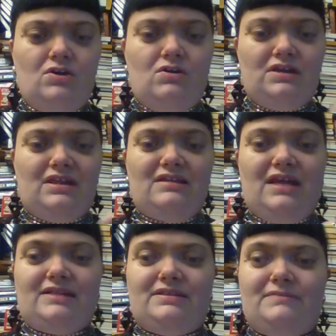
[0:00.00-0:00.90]
Other than
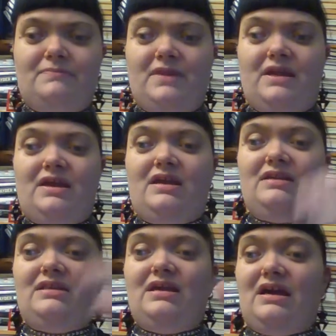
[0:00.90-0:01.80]
that,
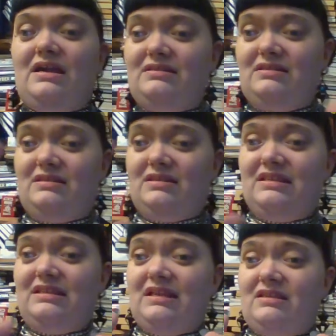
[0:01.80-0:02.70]
I
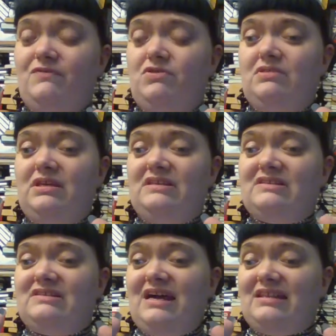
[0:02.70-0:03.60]
did get a few
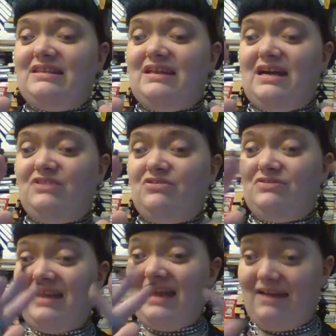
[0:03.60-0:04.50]
things that I
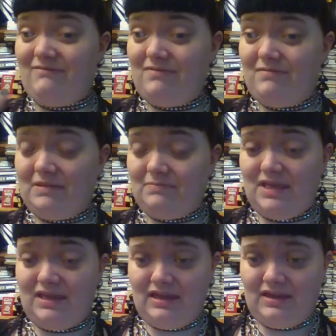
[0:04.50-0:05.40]
don't have with
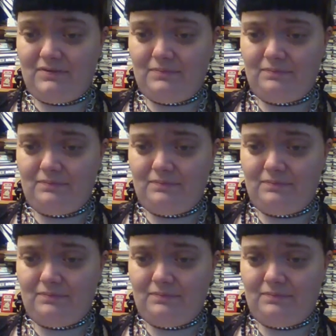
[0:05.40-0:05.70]
me here.